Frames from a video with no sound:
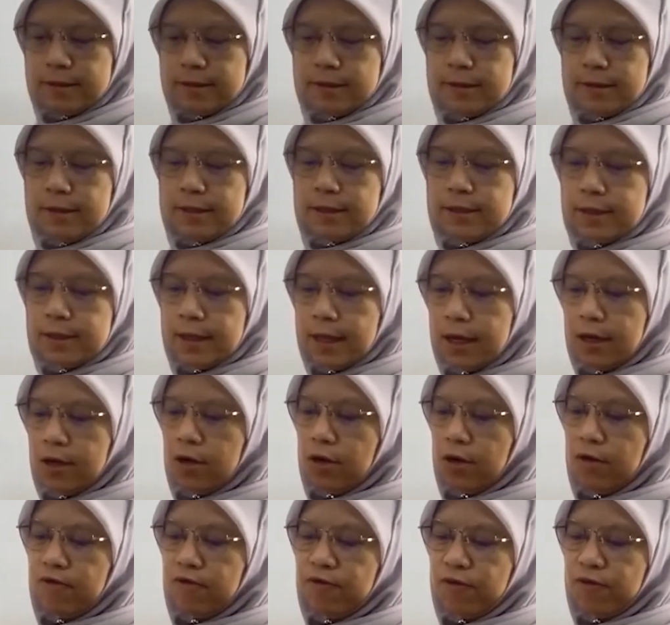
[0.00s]
The set
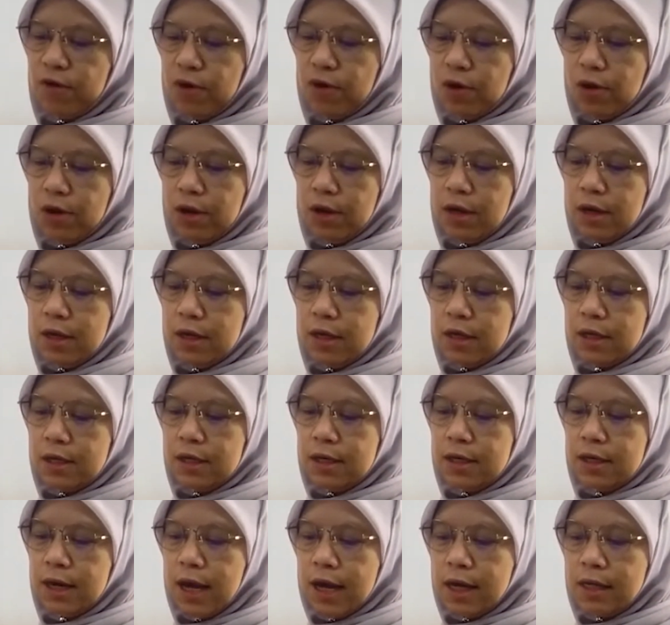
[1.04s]
of all
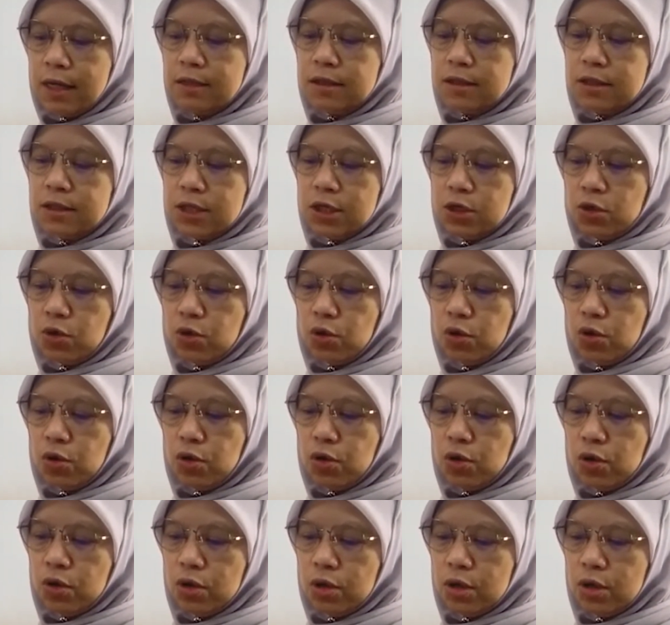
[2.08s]

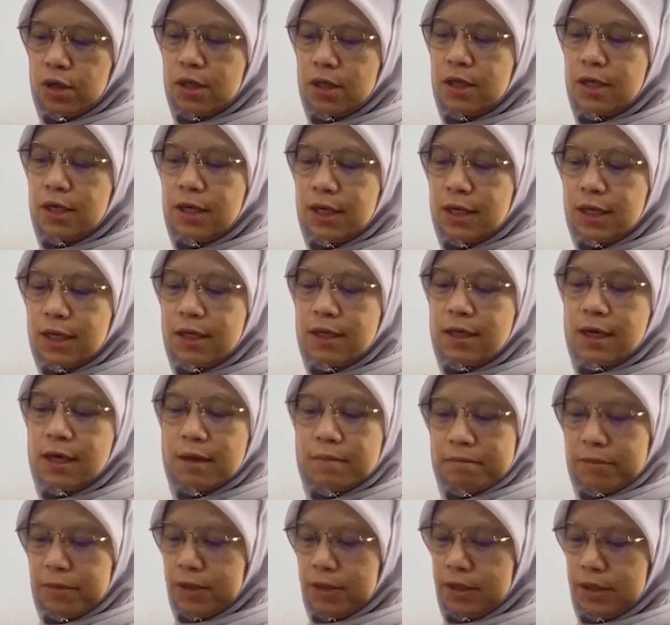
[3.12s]
non-zero real
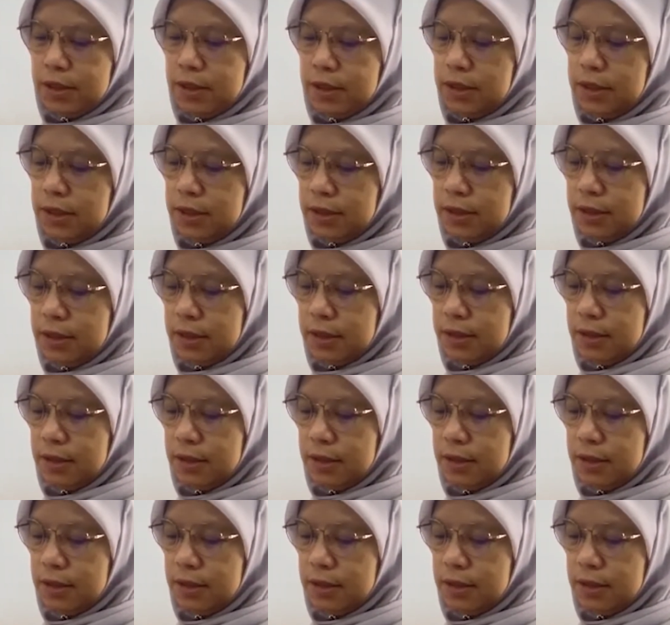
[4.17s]
numbers